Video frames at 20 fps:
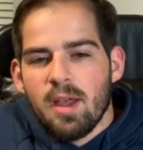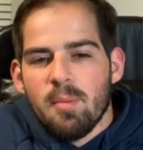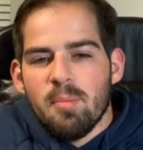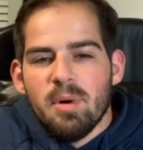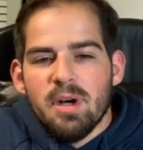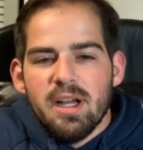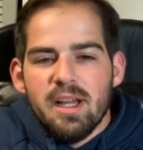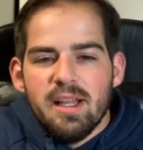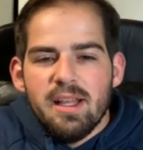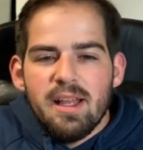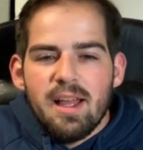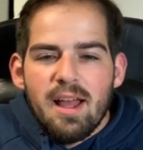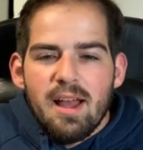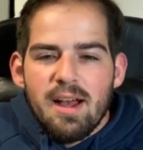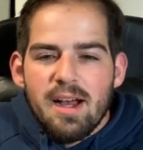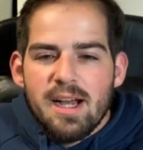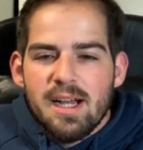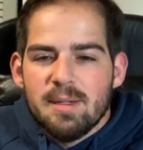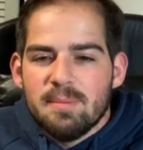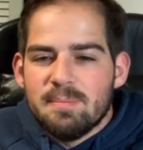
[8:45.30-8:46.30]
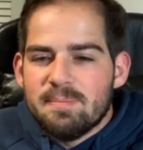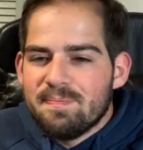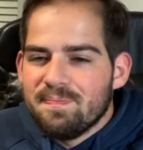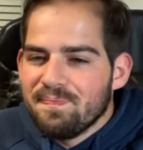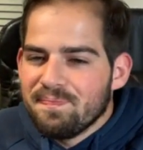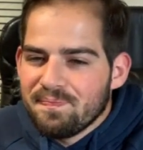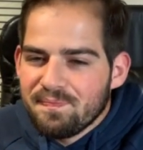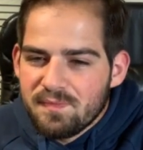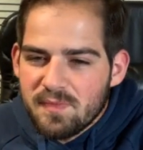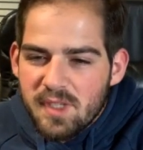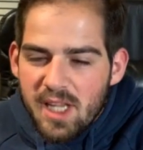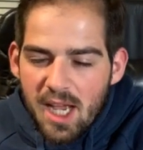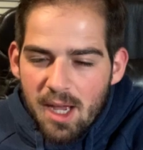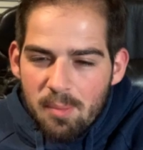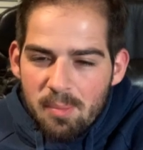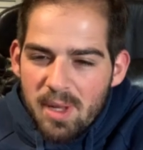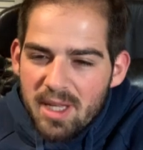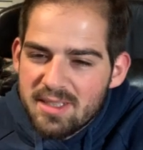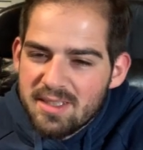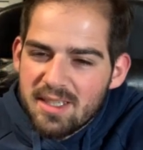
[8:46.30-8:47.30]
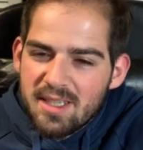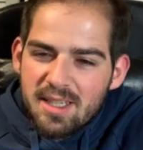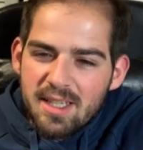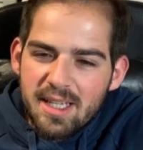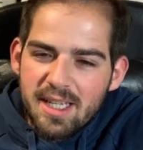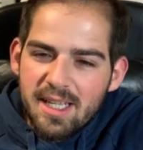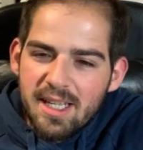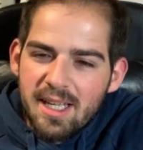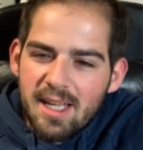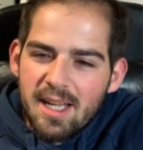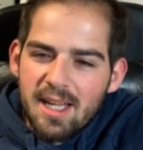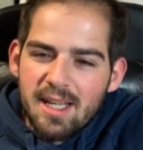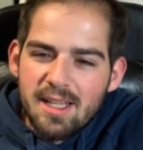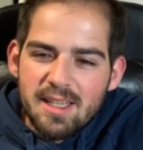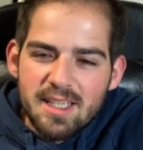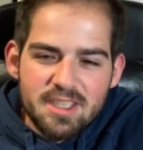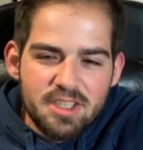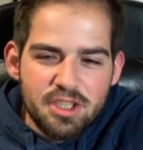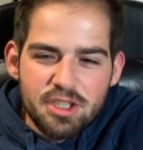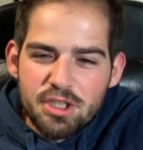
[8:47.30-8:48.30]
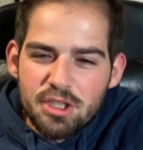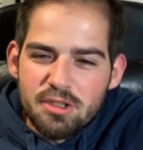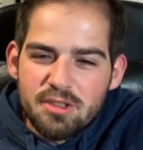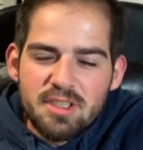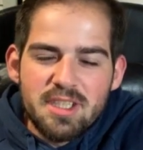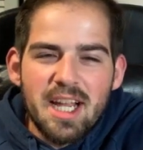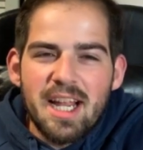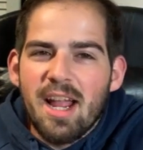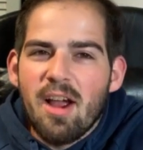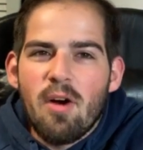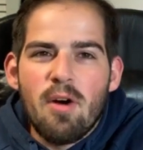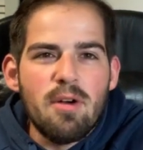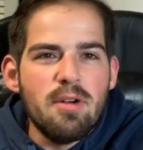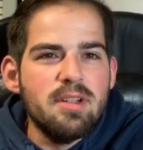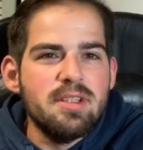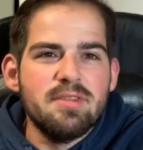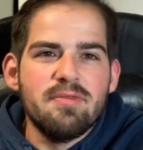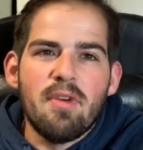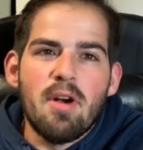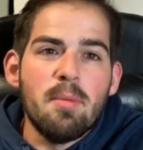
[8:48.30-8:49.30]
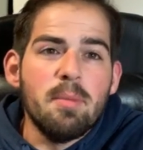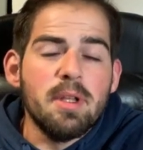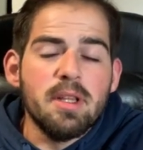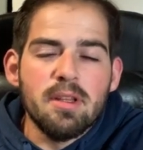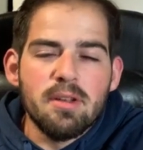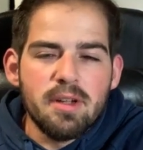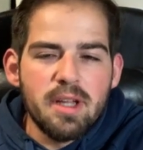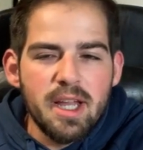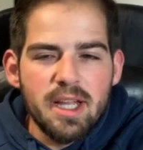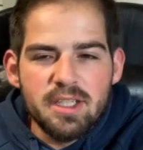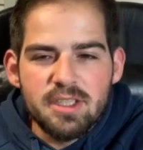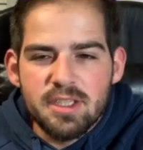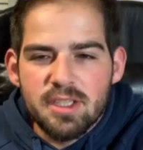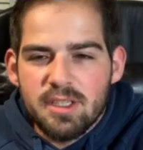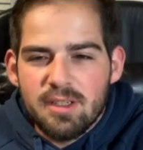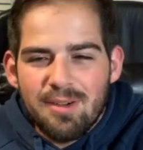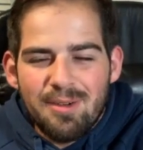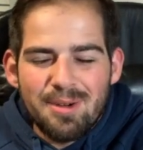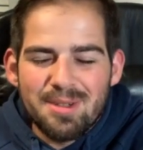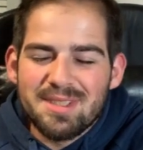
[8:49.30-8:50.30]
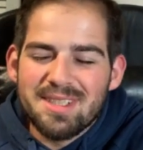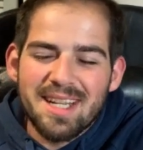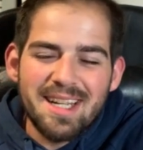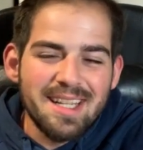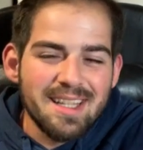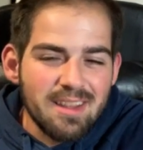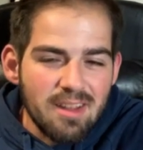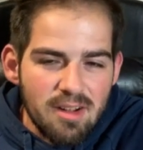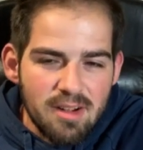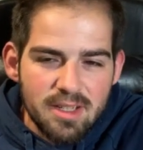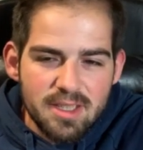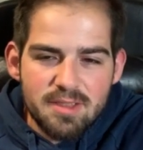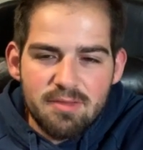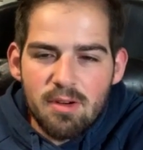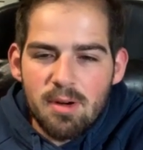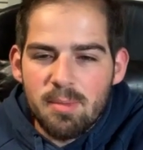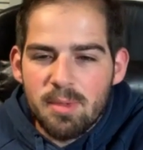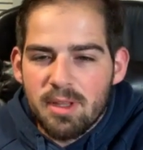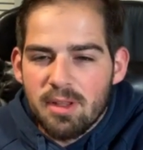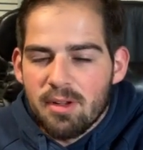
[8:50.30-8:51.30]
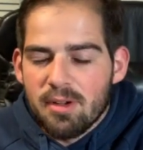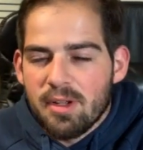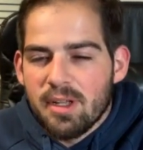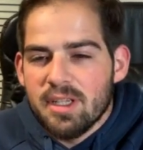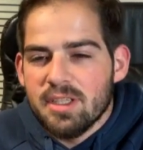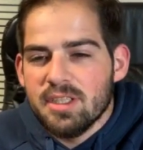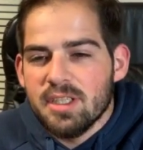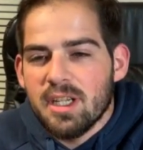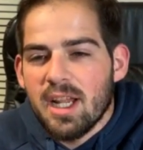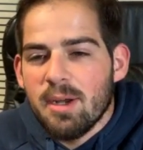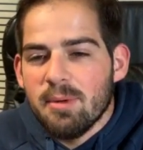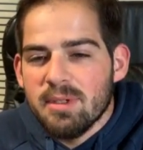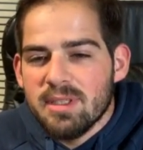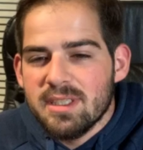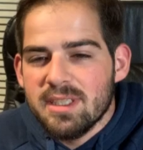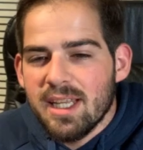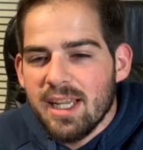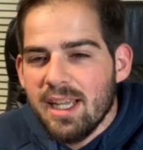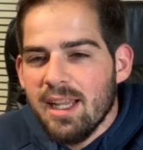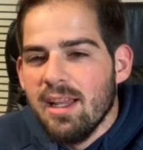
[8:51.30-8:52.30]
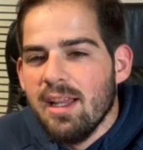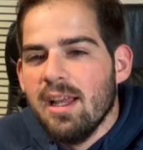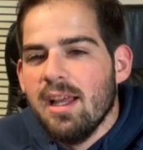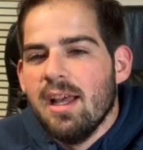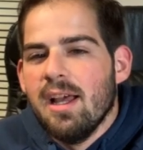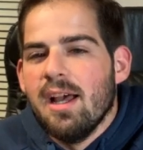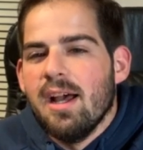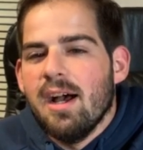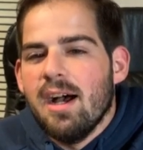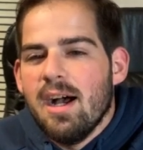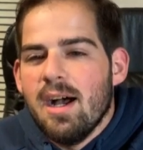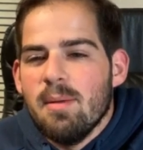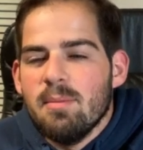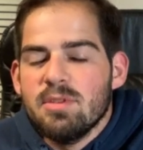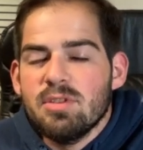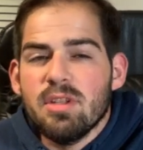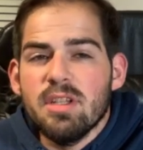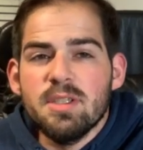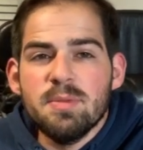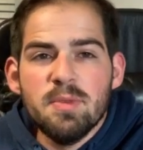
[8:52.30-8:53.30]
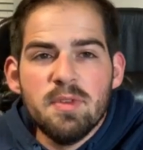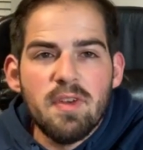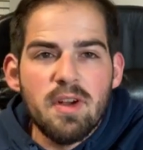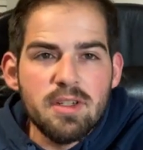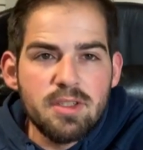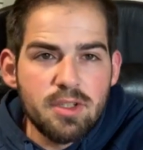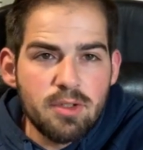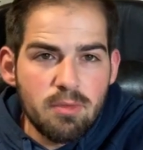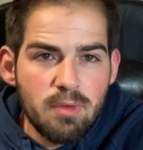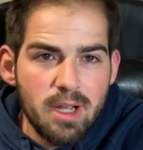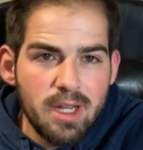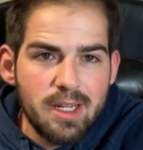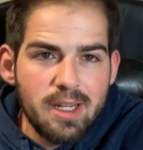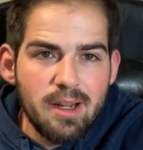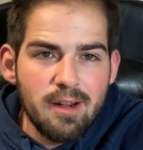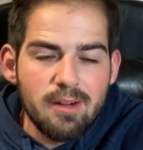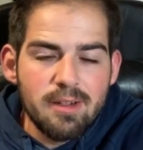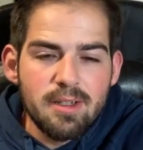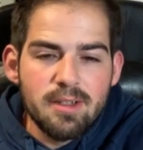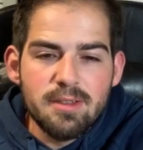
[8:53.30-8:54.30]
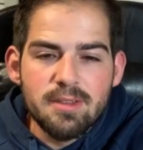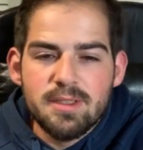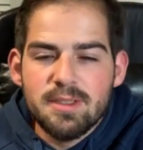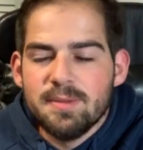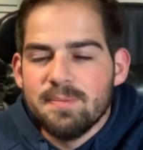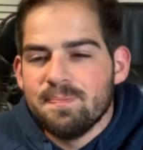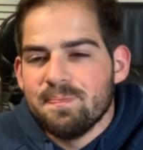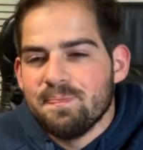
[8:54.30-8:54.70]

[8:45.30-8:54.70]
But yeah, basically this is your second hardest farming location, or second longest farming location, I would say. So let's move on to the raid characters.